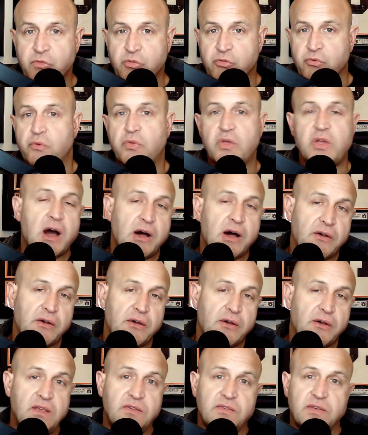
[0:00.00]
through the
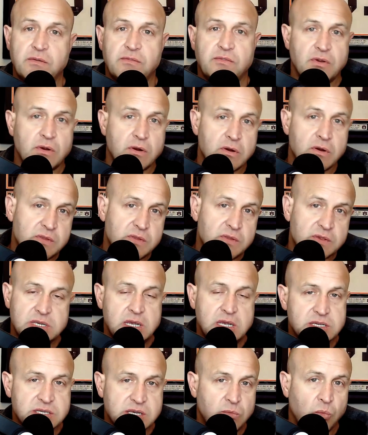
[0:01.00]
offseason, during the
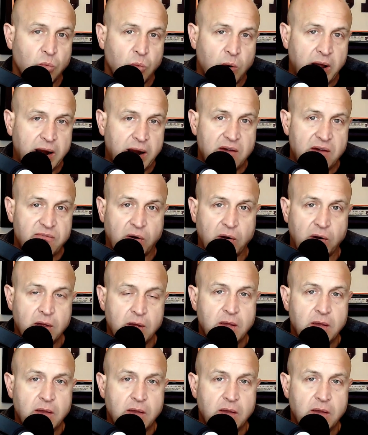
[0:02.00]
season, whatever.